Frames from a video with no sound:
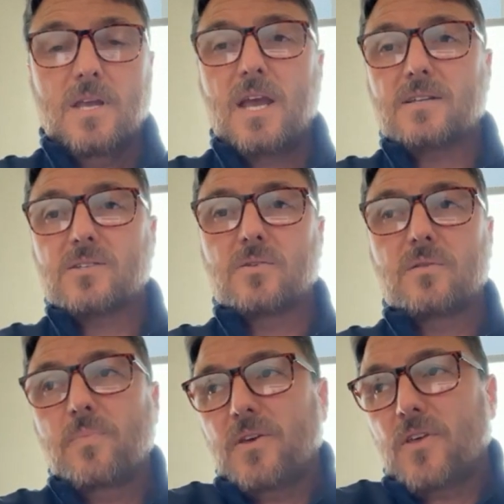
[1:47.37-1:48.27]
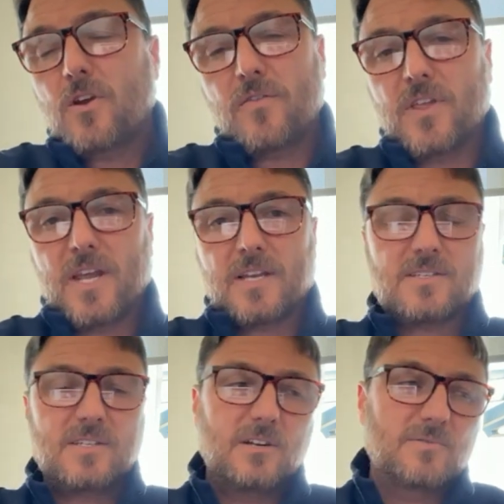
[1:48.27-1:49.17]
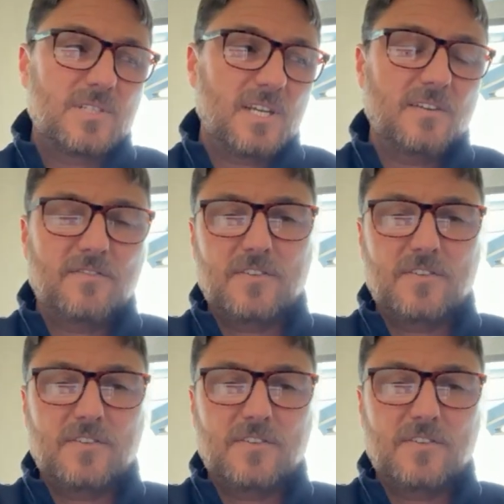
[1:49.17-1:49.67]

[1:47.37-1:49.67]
Yeah. So the big thing over the next, 10,